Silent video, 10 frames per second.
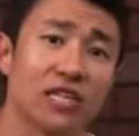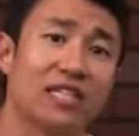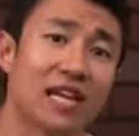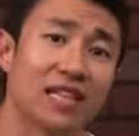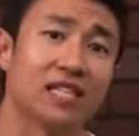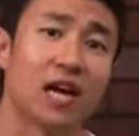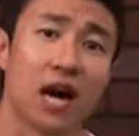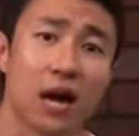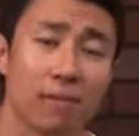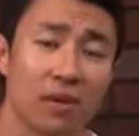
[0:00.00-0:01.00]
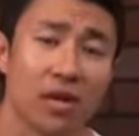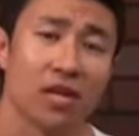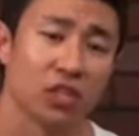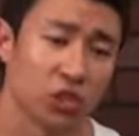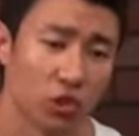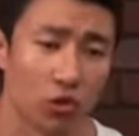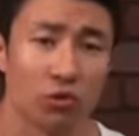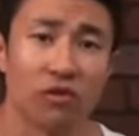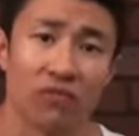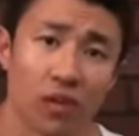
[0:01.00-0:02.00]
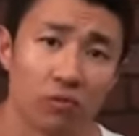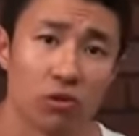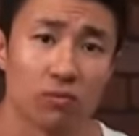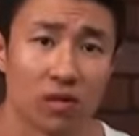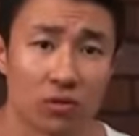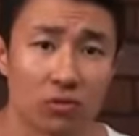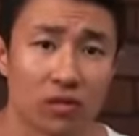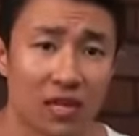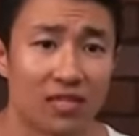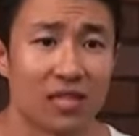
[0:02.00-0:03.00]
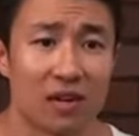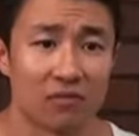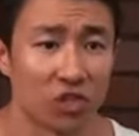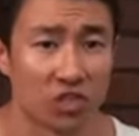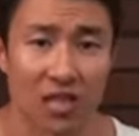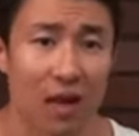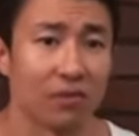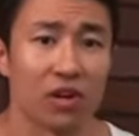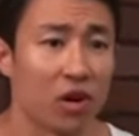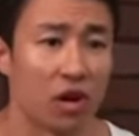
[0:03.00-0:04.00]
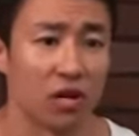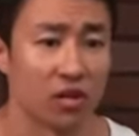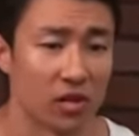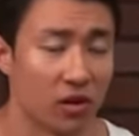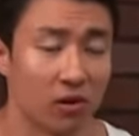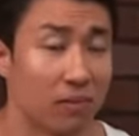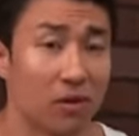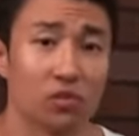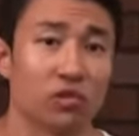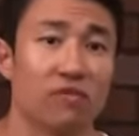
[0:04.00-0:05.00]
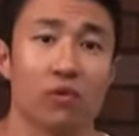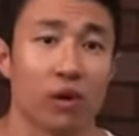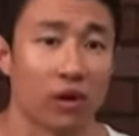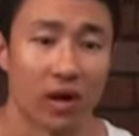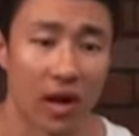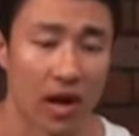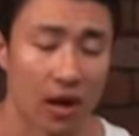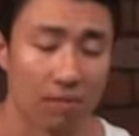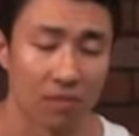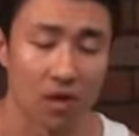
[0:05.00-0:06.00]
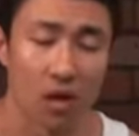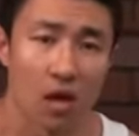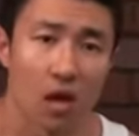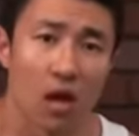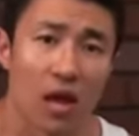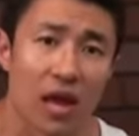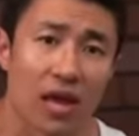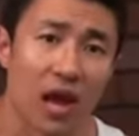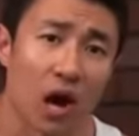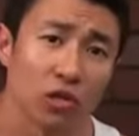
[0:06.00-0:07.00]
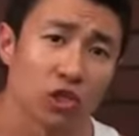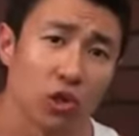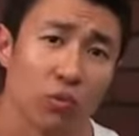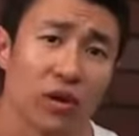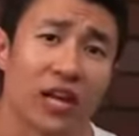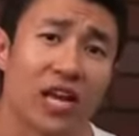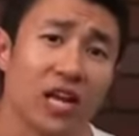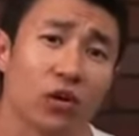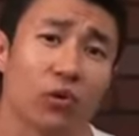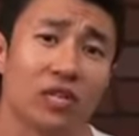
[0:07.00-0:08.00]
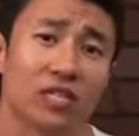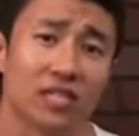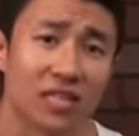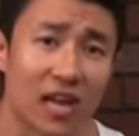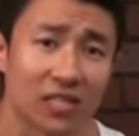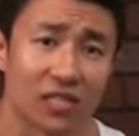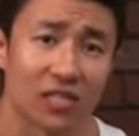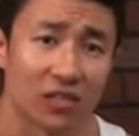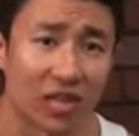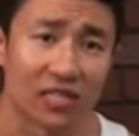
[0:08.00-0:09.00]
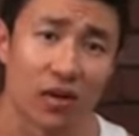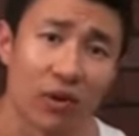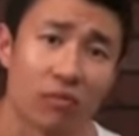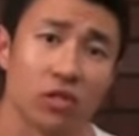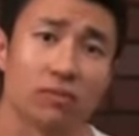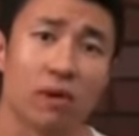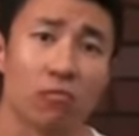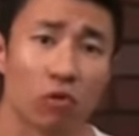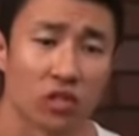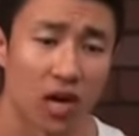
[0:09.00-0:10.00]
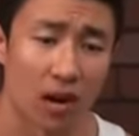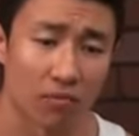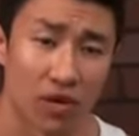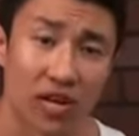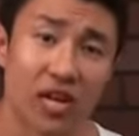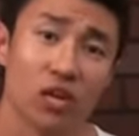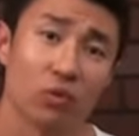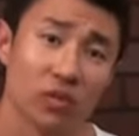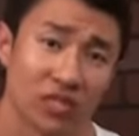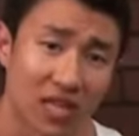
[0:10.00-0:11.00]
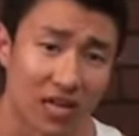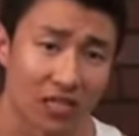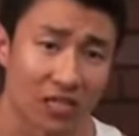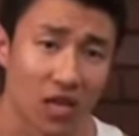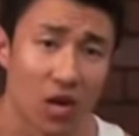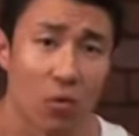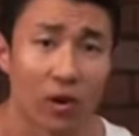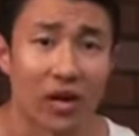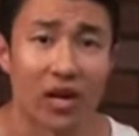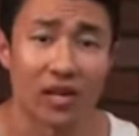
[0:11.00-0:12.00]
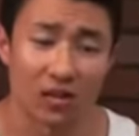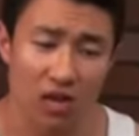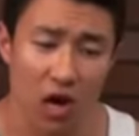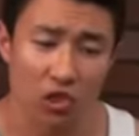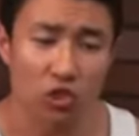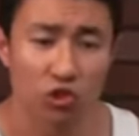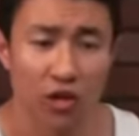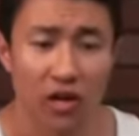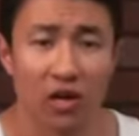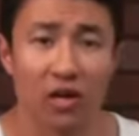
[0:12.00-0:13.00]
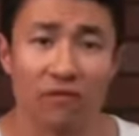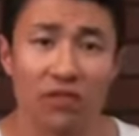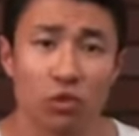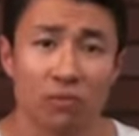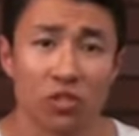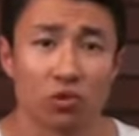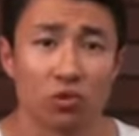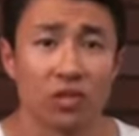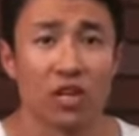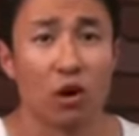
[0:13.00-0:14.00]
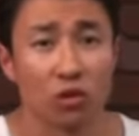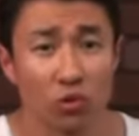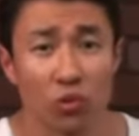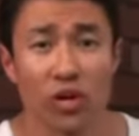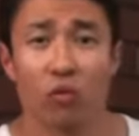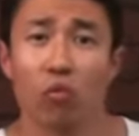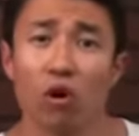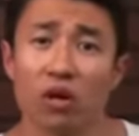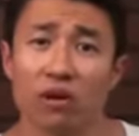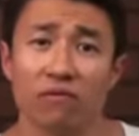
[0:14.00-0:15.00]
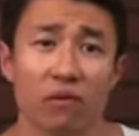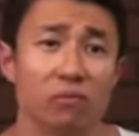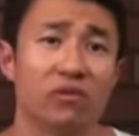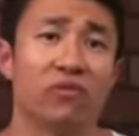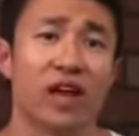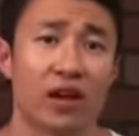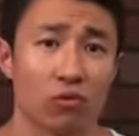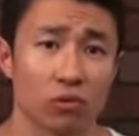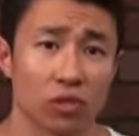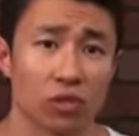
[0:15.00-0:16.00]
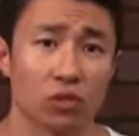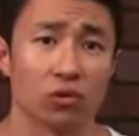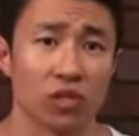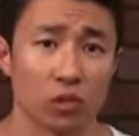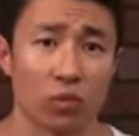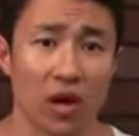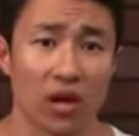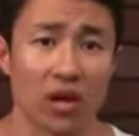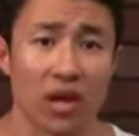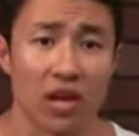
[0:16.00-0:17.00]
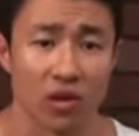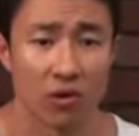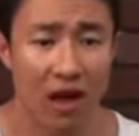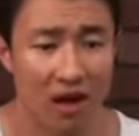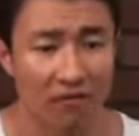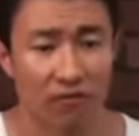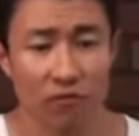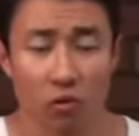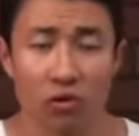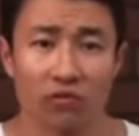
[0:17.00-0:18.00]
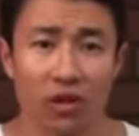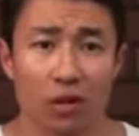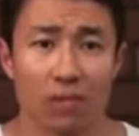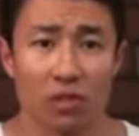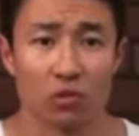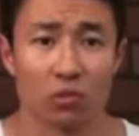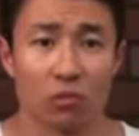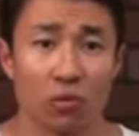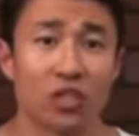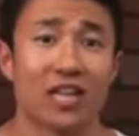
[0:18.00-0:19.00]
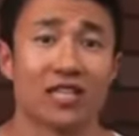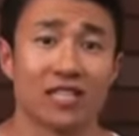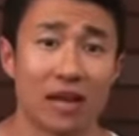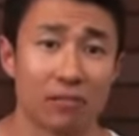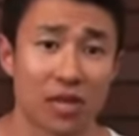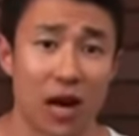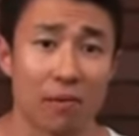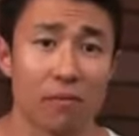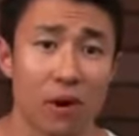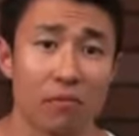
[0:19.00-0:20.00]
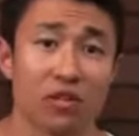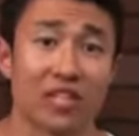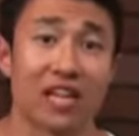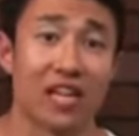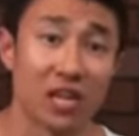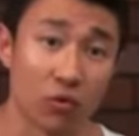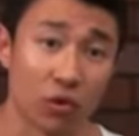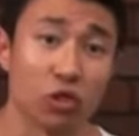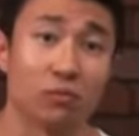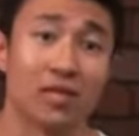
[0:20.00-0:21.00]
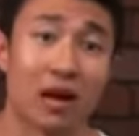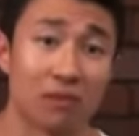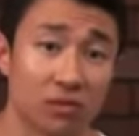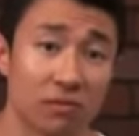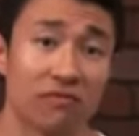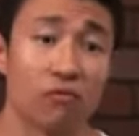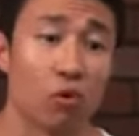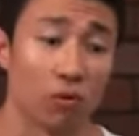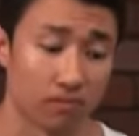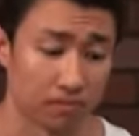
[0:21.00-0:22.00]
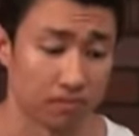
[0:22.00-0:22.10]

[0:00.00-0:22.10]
take the time to develop those muscles instead of just slapping on, you know, muscles everywhere. Also, we're going to increase the sets. So that's how we're able to spend more time. We're going to increase sets. We're going to concentrate on individual muscles, and also we're going to work them from different angles. So this way you'll have a full developed muscle, which at the same time, remember, is going to increase your metabolism even more.